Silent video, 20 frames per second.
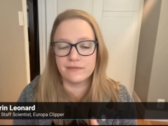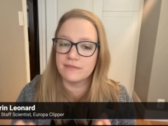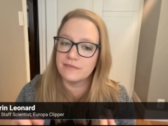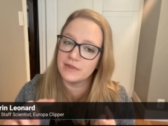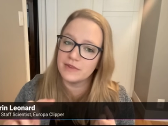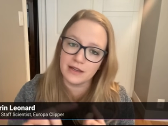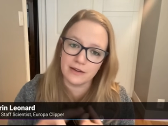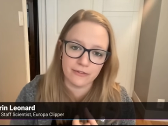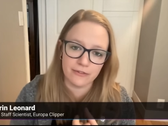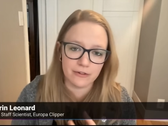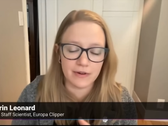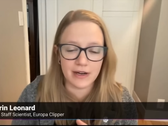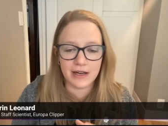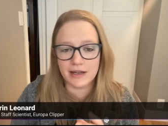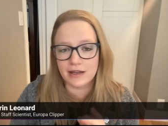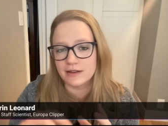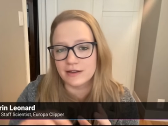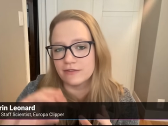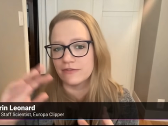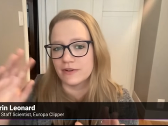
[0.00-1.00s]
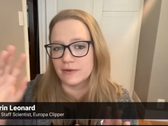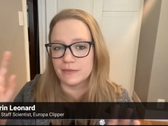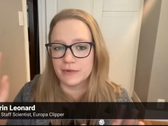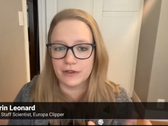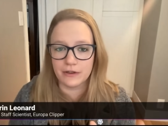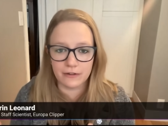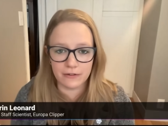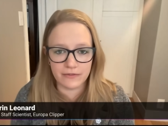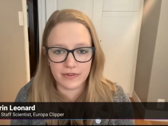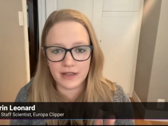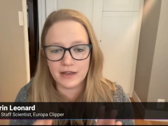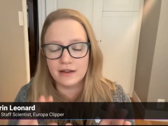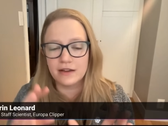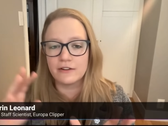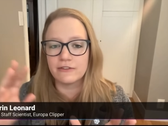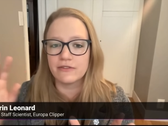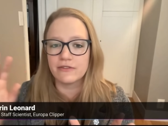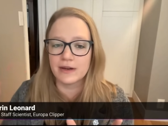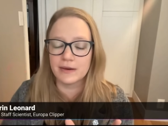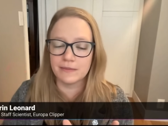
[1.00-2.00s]
infrared, from the
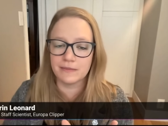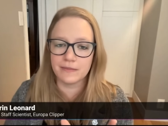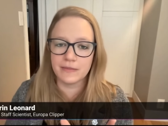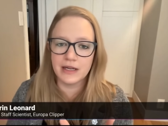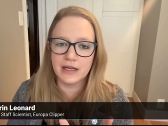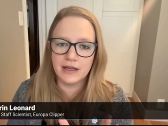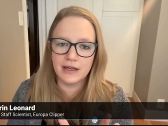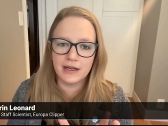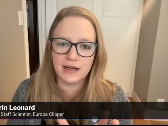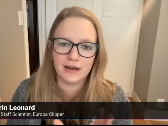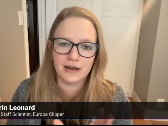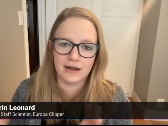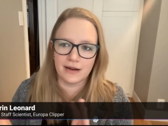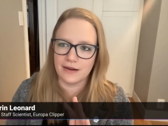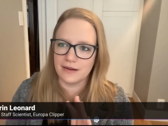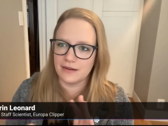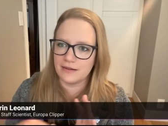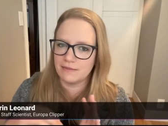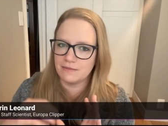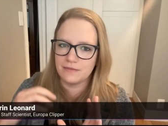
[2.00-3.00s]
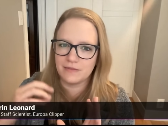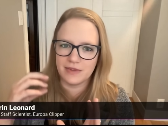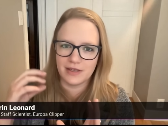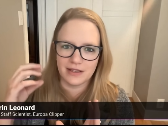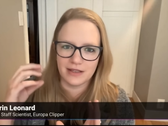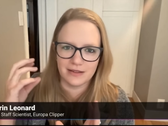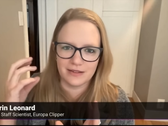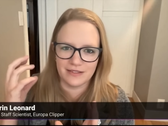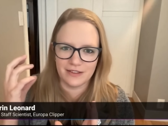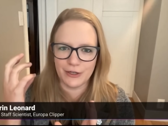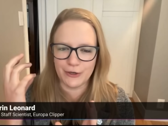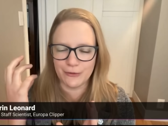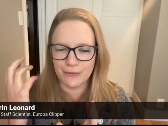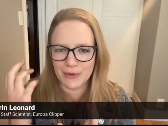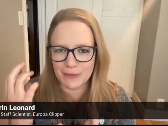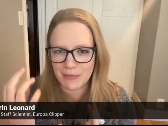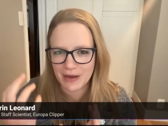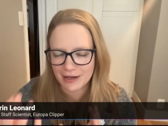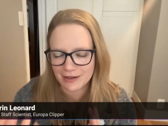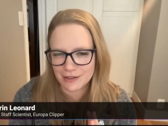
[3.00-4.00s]
UV, from
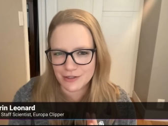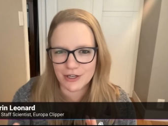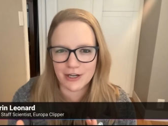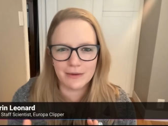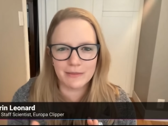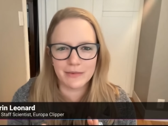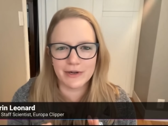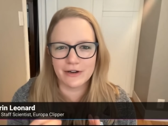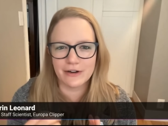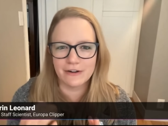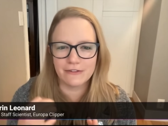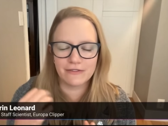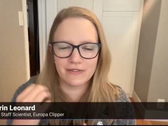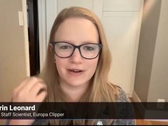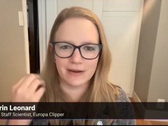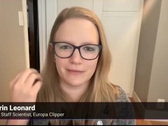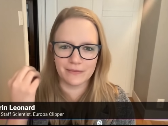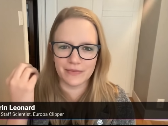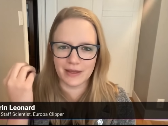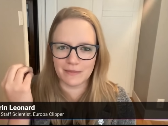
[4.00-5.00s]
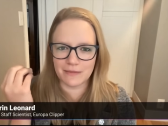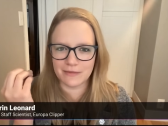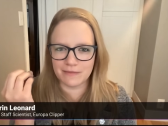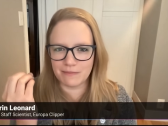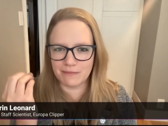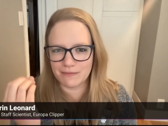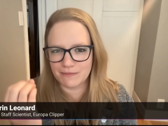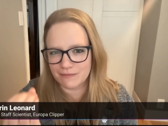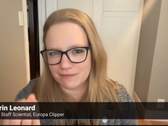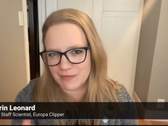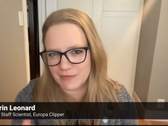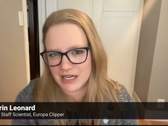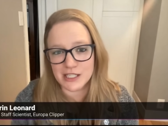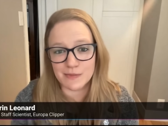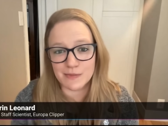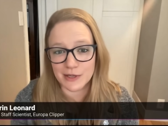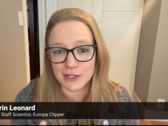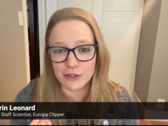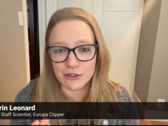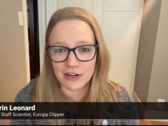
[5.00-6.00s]
the magnetometer, from the mass
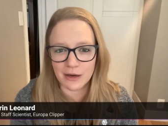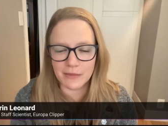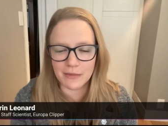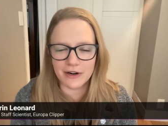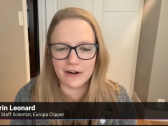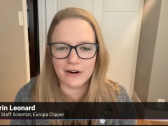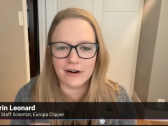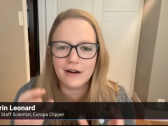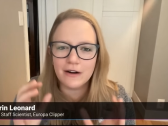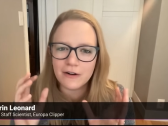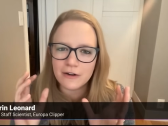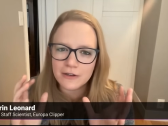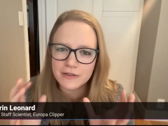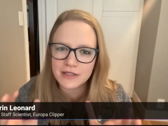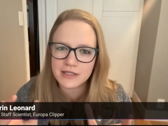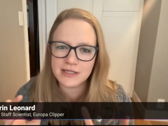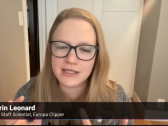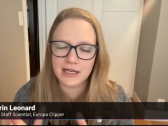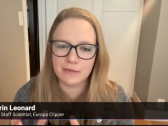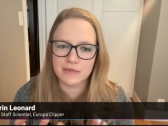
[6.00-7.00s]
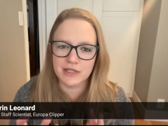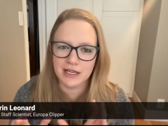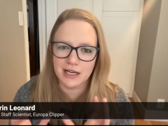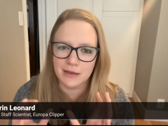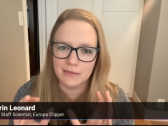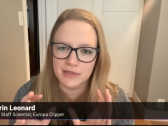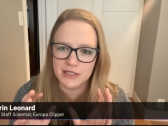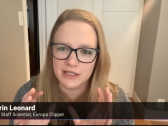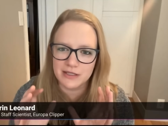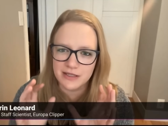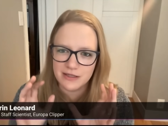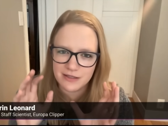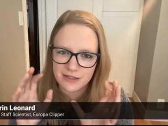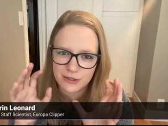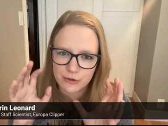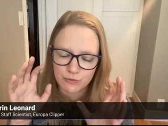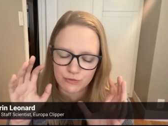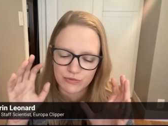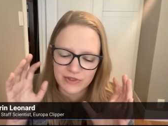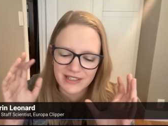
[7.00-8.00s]
spectrometer, all at the same time
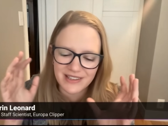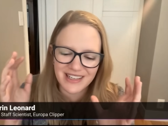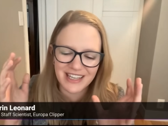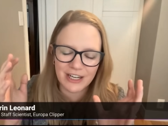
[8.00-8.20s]
to really